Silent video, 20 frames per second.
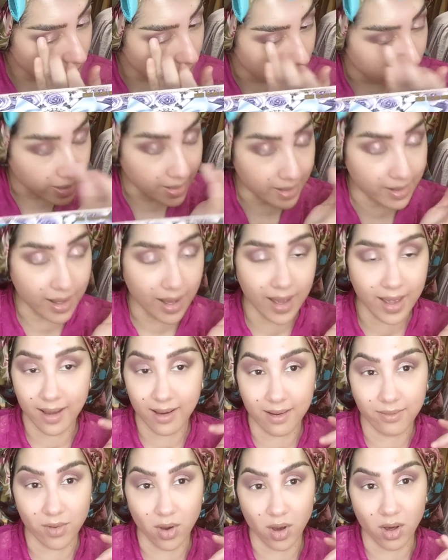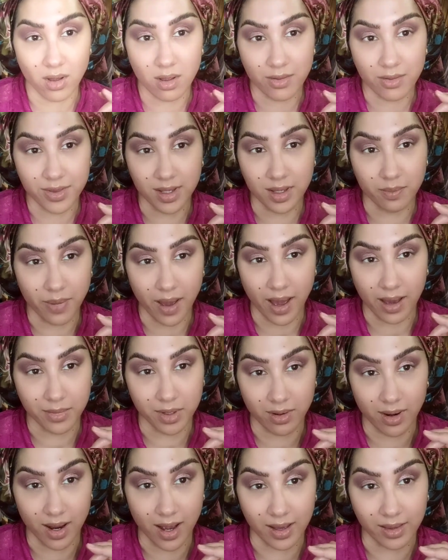And I have all the Pat
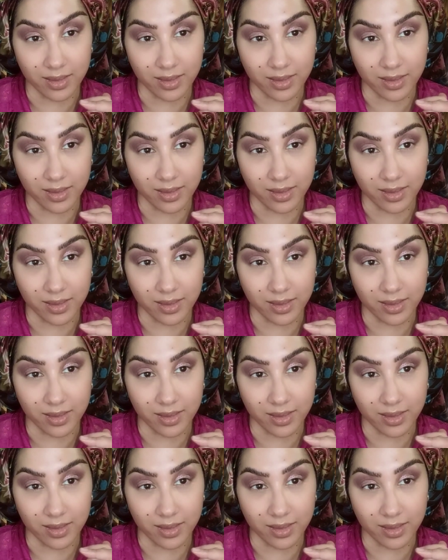McGrath.